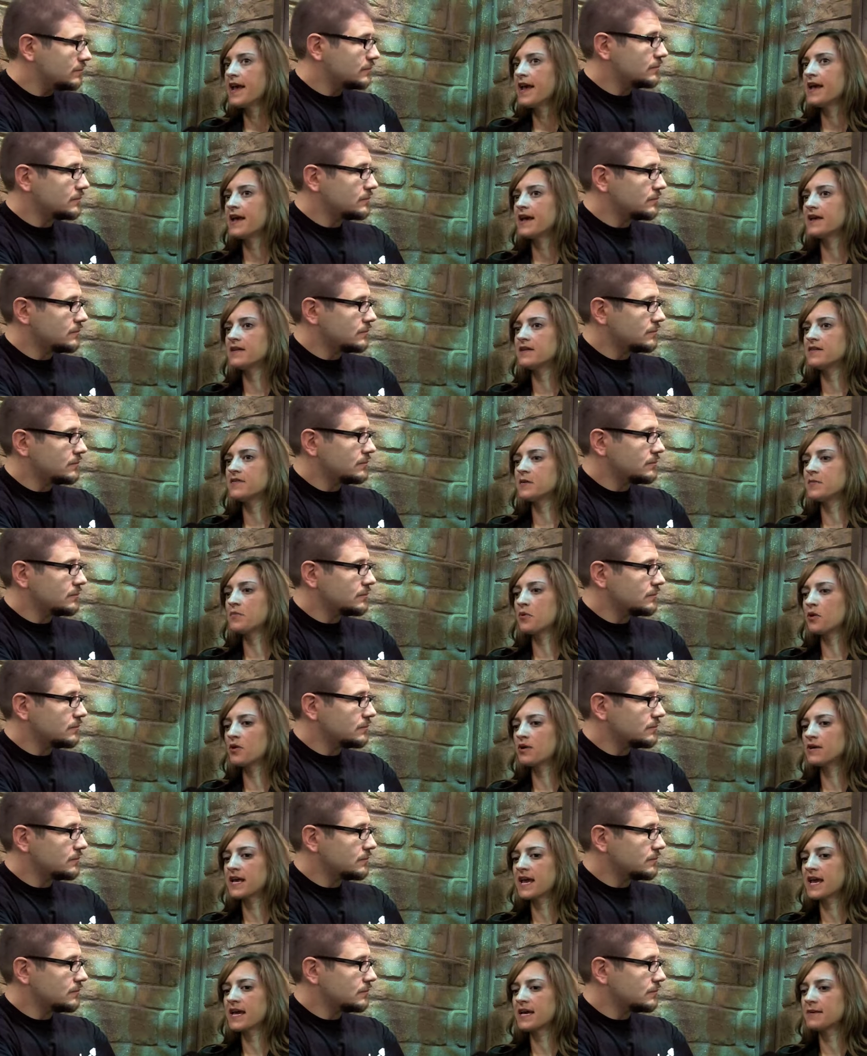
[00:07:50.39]
Speaker 1: And the
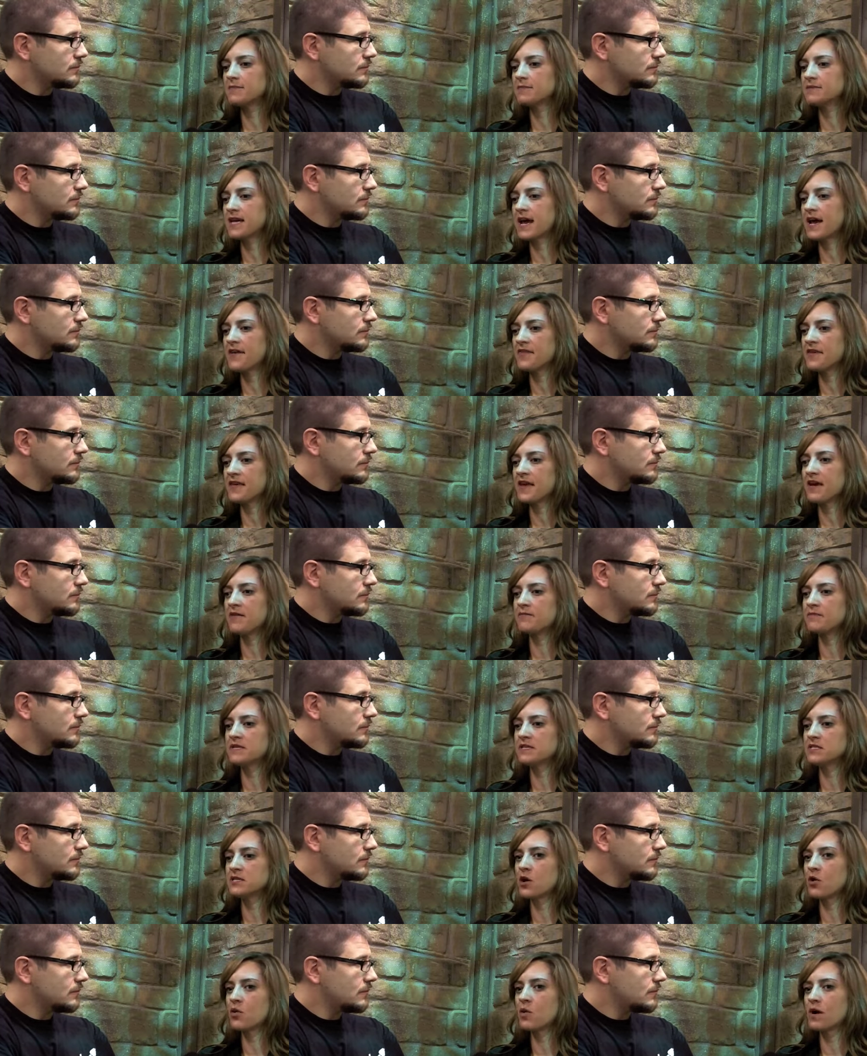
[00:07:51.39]
board games, I think, have
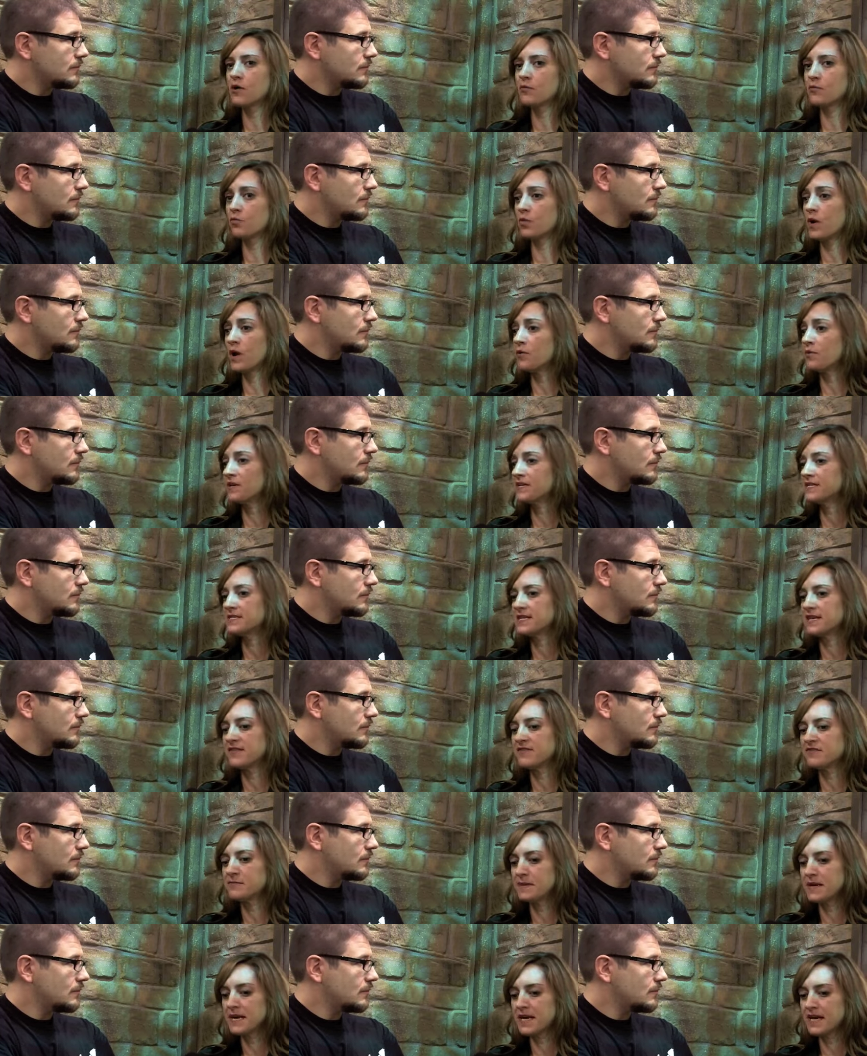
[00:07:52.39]
been so well, well
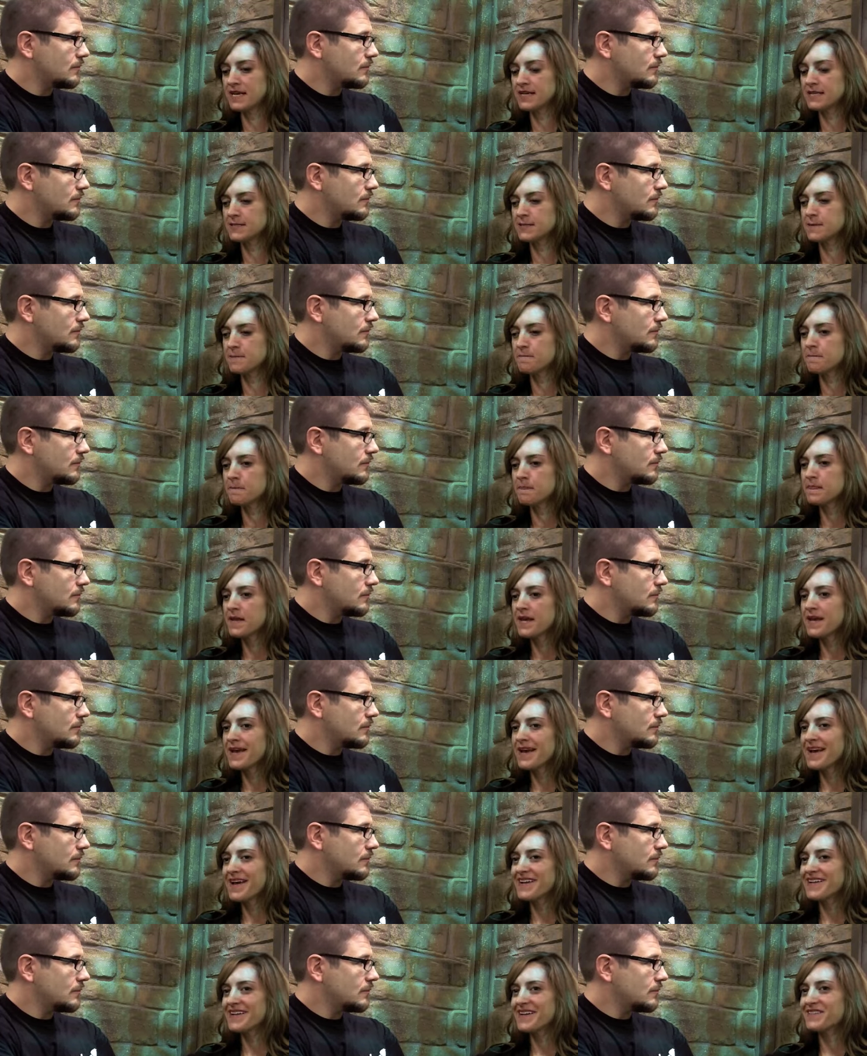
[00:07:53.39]
received because
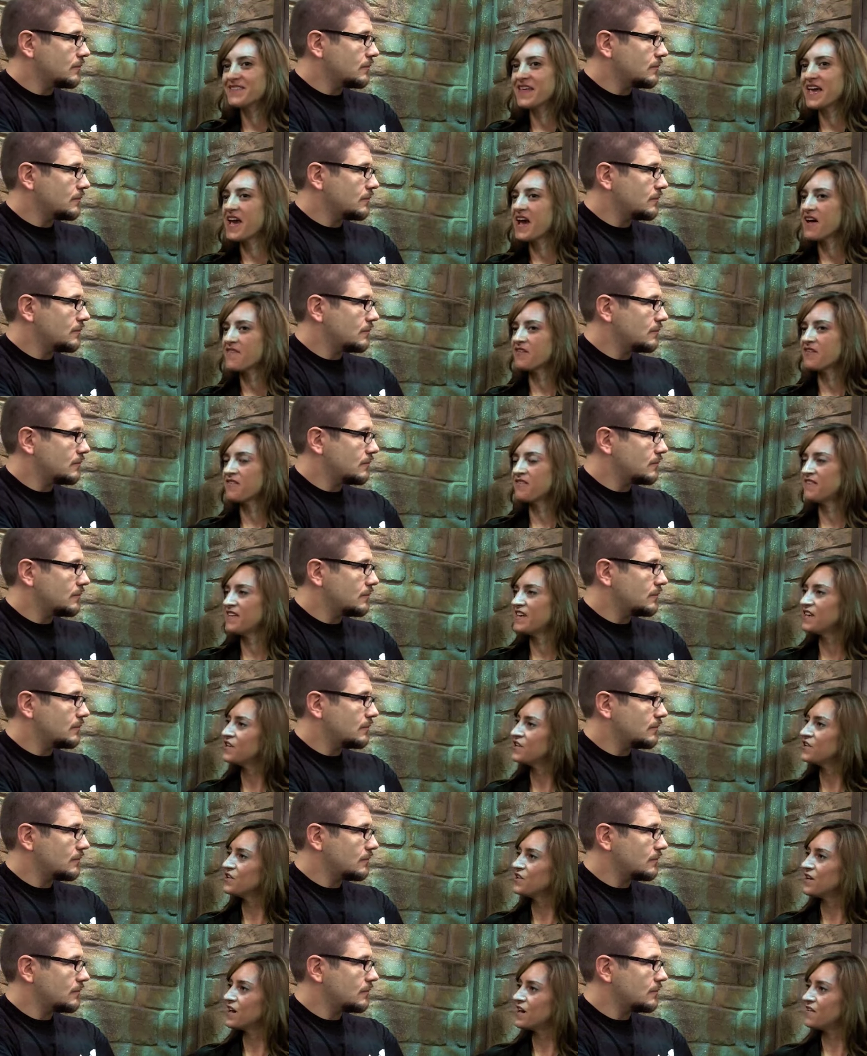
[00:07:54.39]
they have a
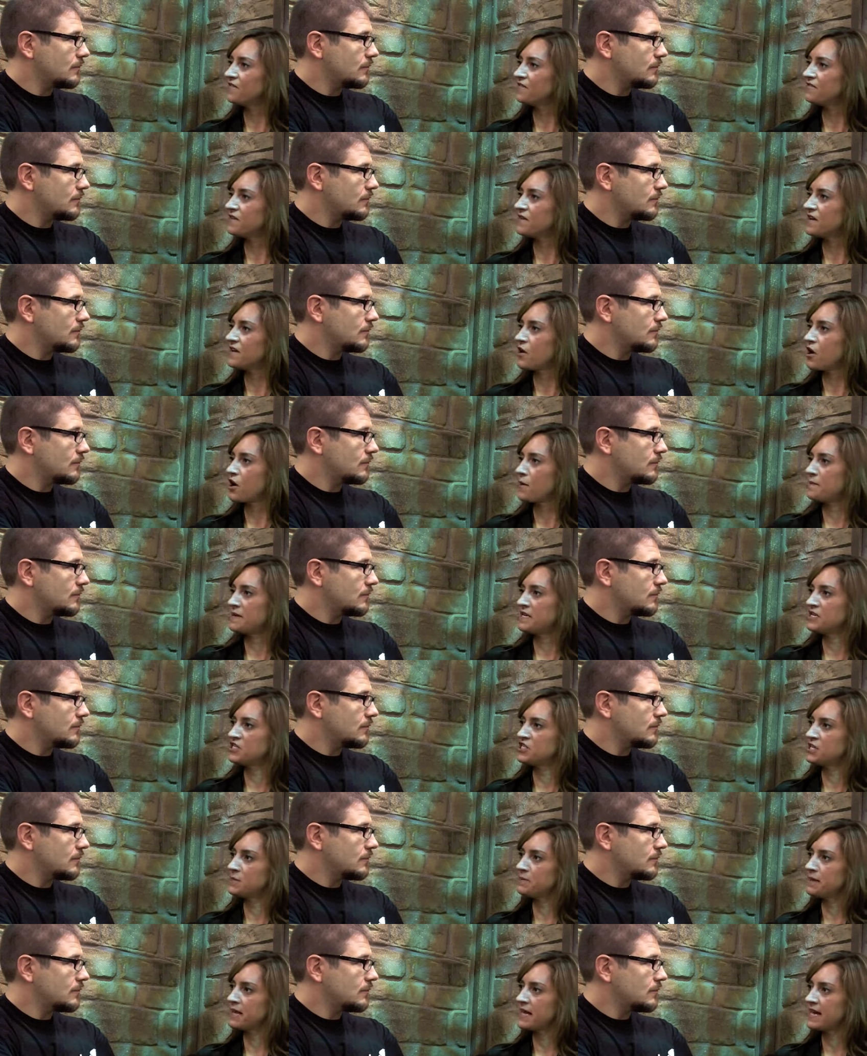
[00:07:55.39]
feel of
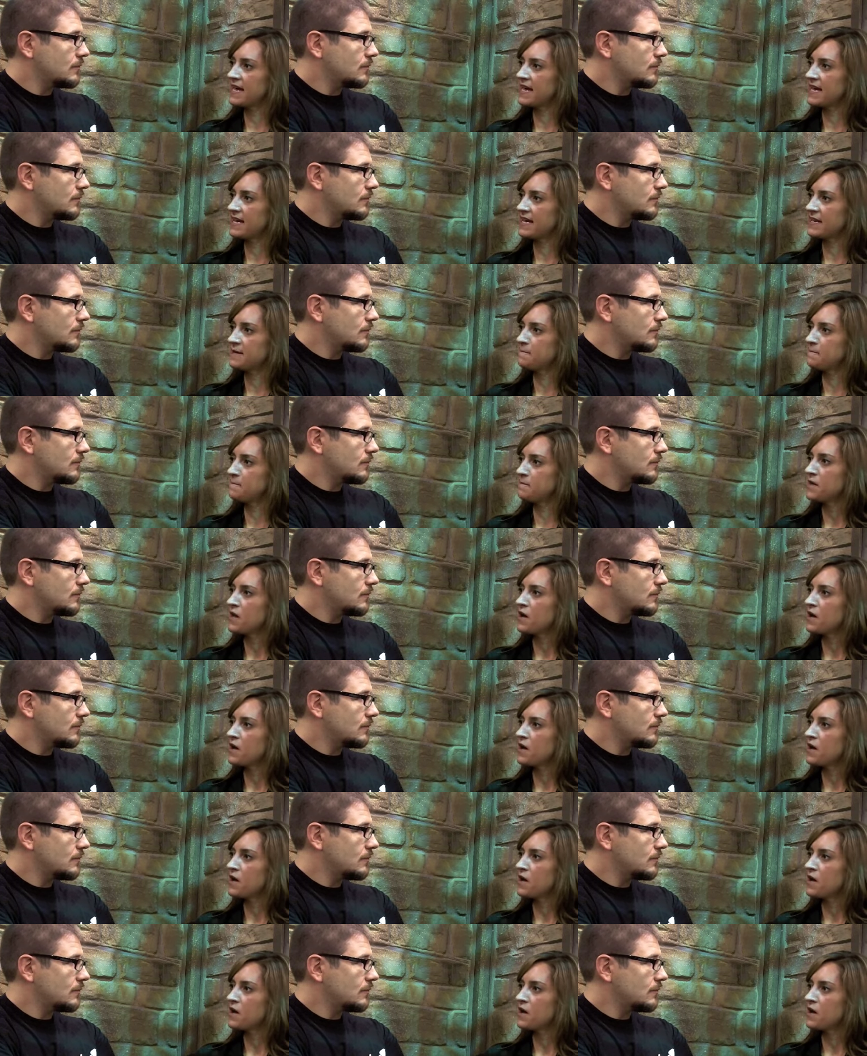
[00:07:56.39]
RPG play,